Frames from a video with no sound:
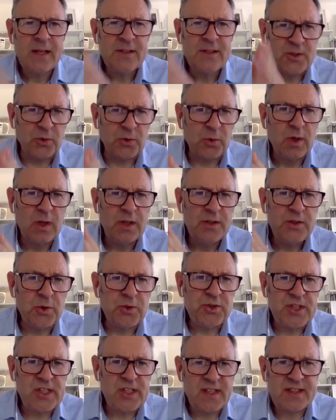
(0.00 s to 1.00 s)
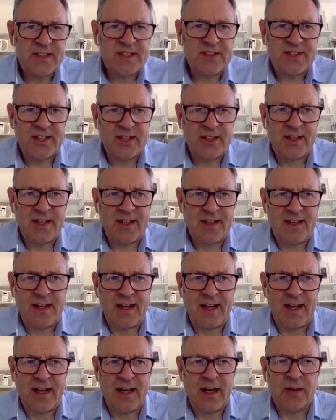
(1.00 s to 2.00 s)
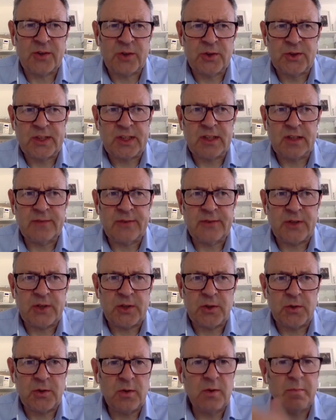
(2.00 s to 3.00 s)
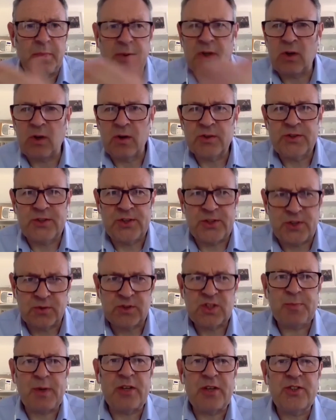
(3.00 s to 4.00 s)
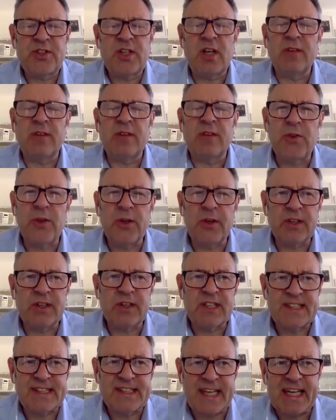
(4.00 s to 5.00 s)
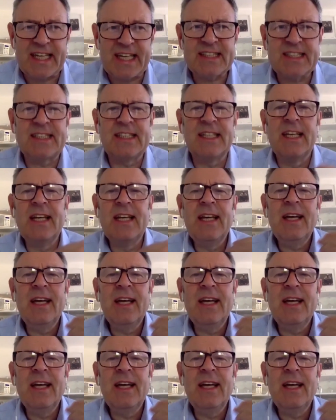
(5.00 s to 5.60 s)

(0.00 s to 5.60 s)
So you see this as a, a, a good deal for you because you don't spread yourself too thin in the States.